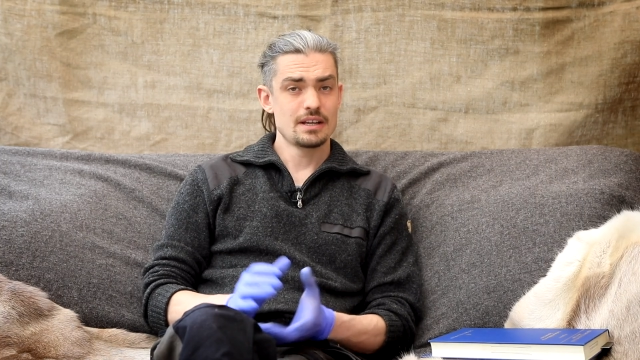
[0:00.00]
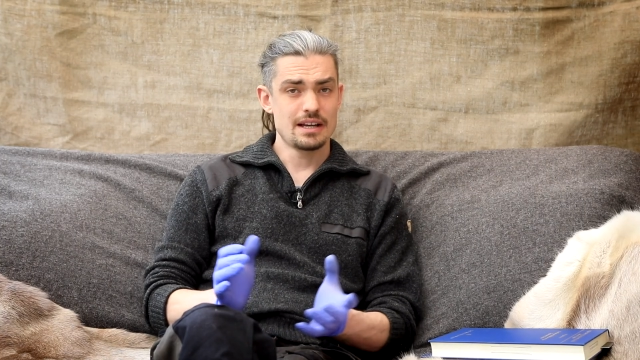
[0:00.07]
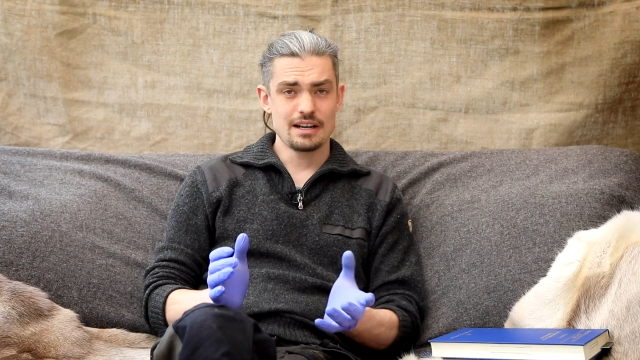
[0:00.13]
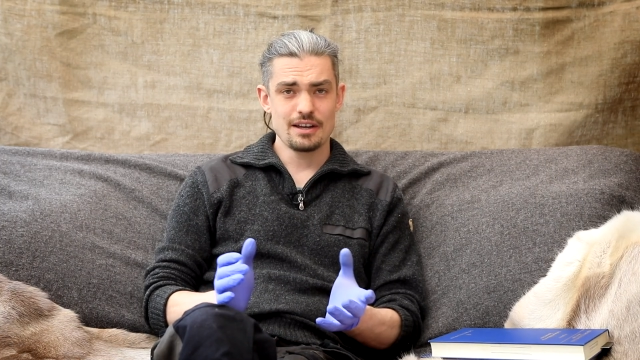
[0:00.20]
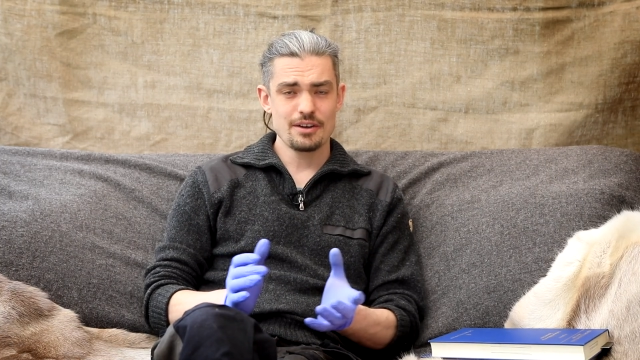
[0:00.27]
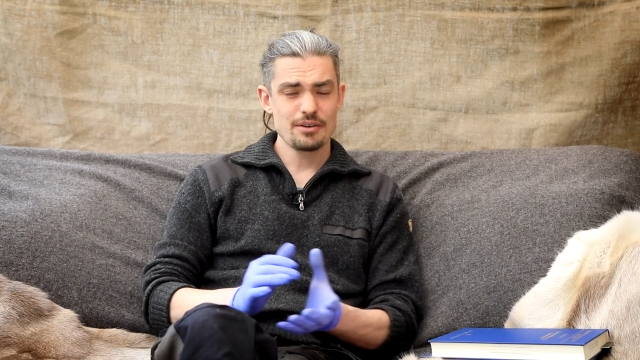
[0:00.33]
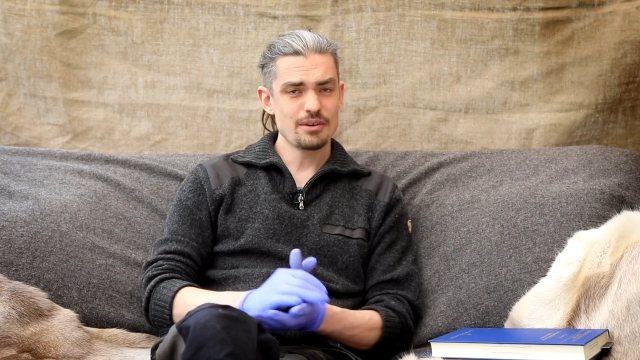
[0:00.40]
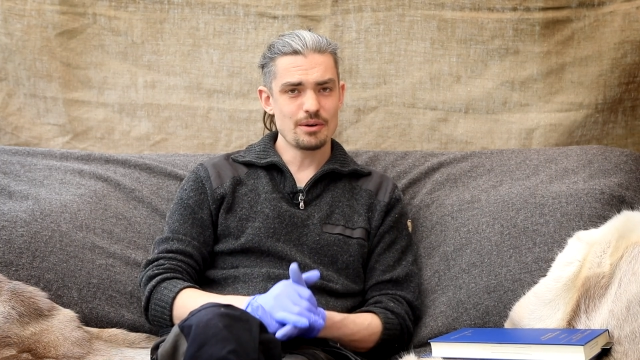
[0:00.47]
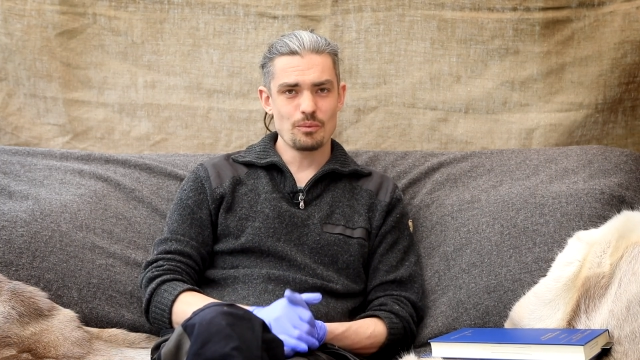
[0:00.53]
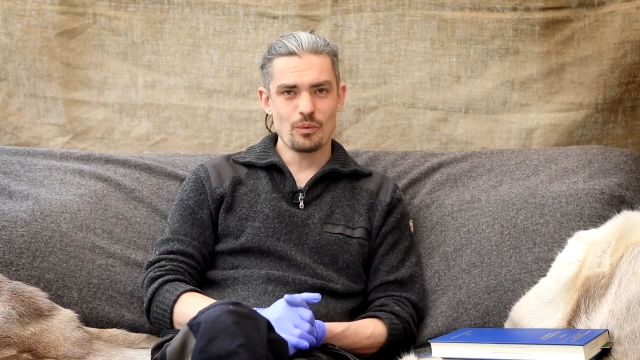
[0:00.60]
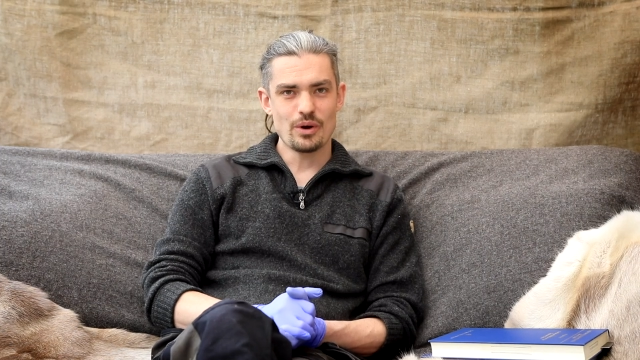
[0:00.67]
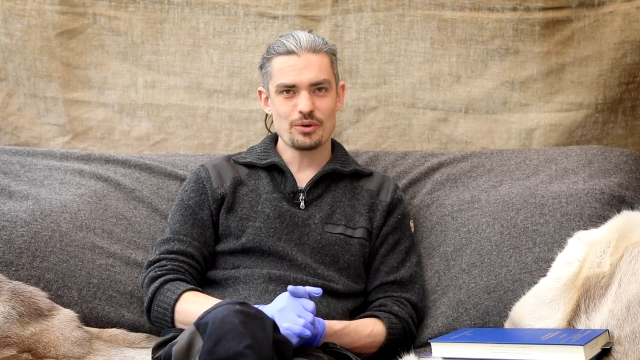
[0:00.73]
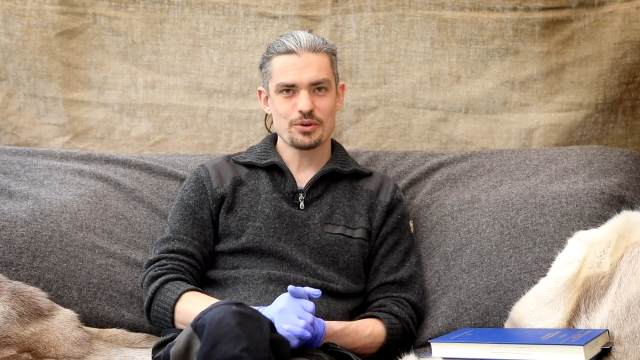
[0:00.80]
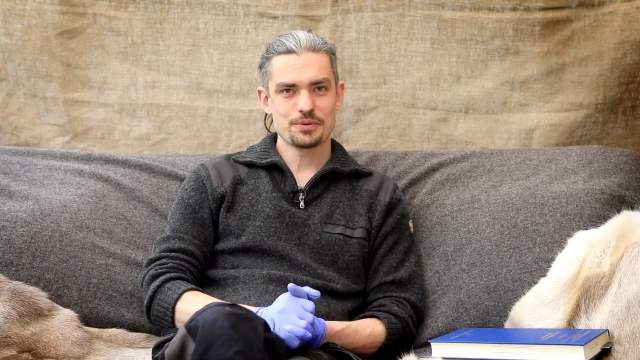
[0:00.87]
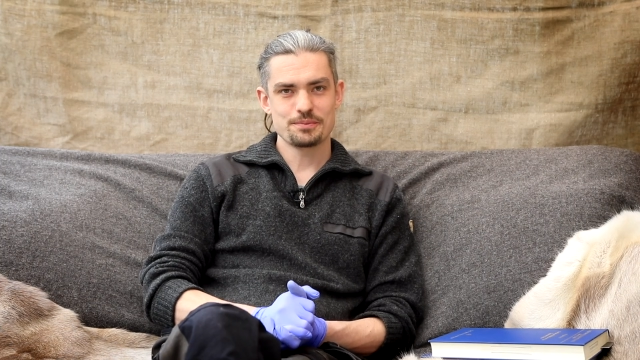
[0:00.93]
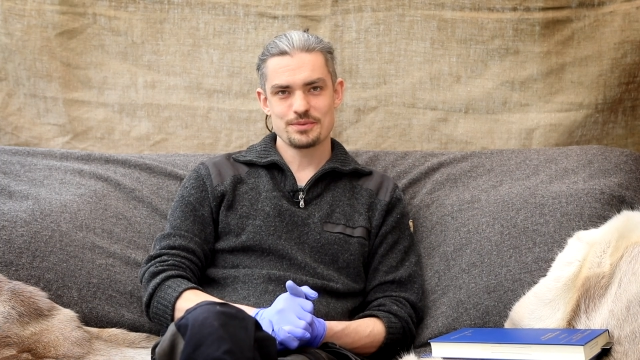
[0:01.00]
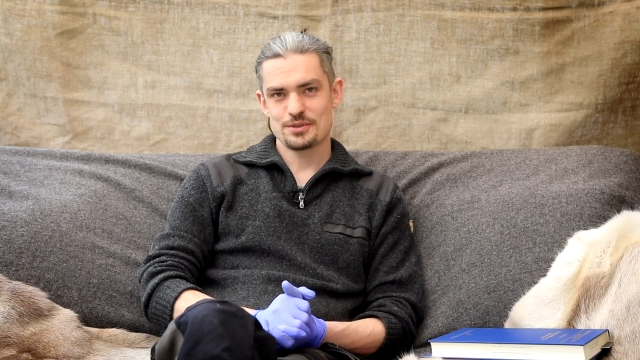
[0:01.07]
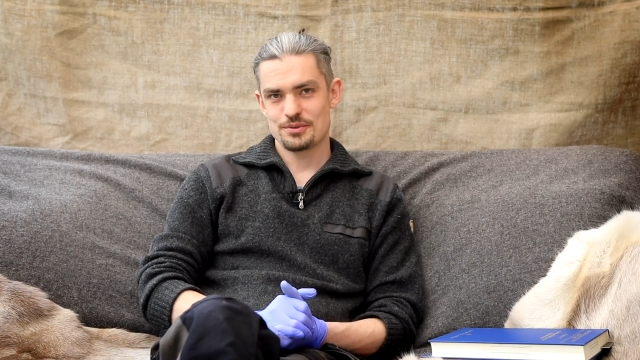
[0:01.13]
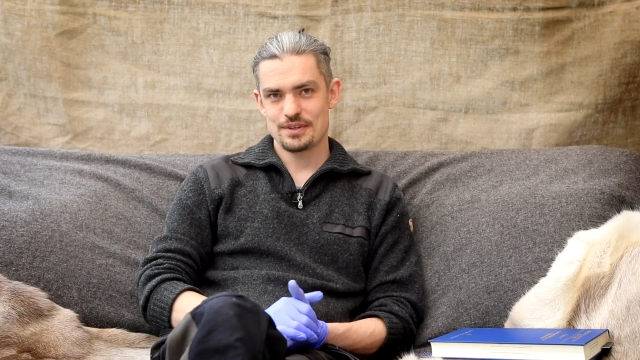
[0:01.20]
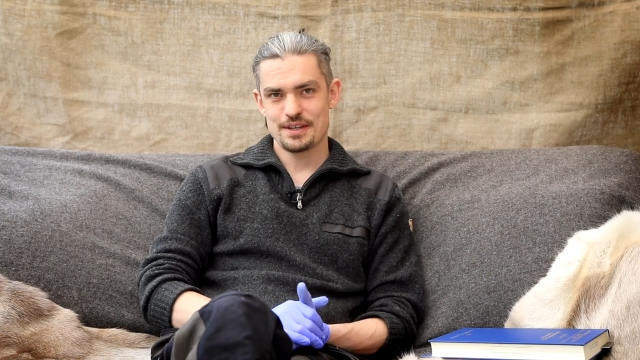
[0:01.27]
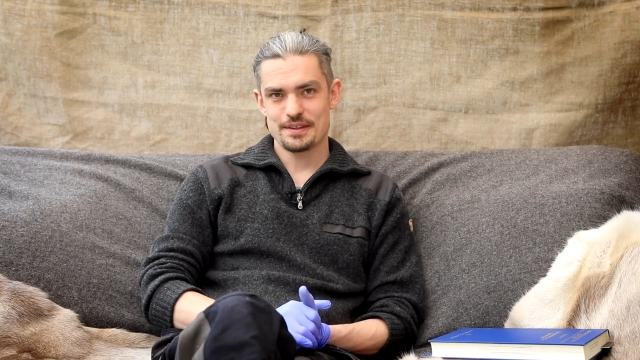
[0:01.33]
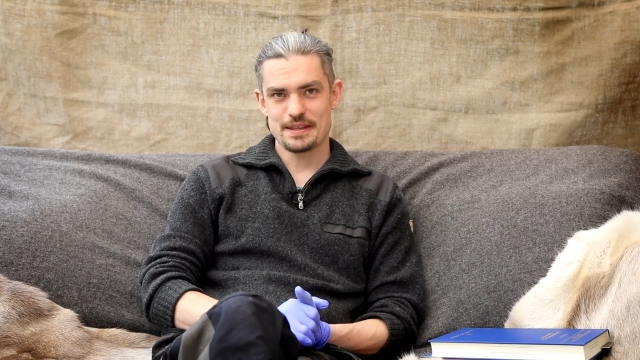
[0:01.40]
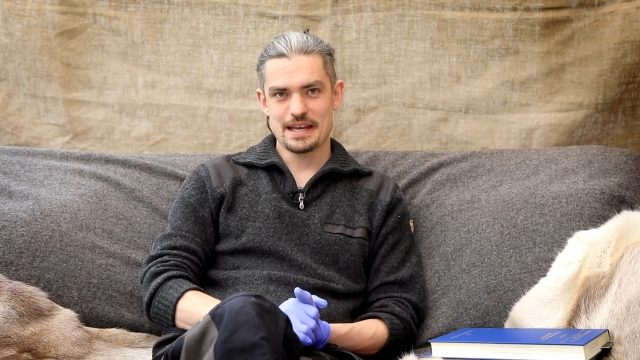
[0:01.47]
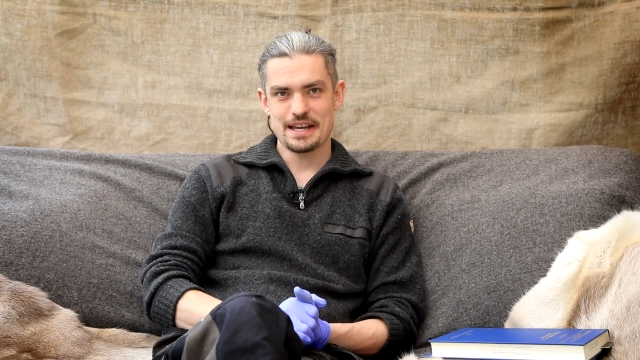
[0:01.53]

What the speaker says: Hello and welcome to another